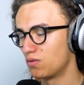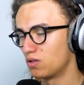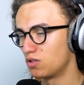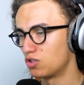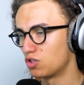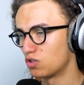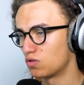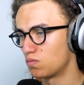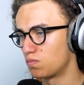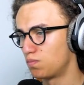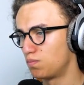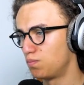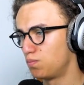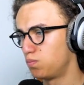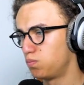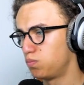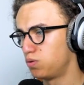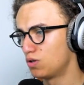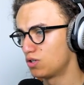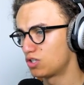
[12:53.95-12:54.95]
we just
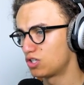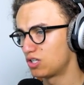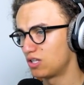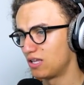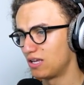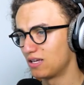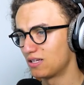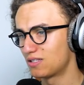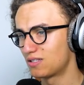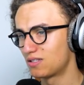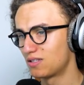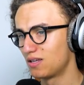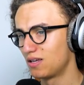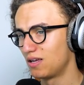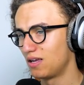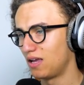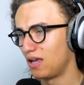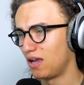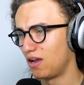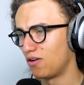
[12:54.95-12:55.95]
push this
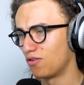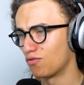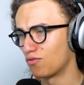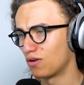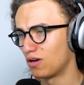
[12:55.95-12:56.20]
and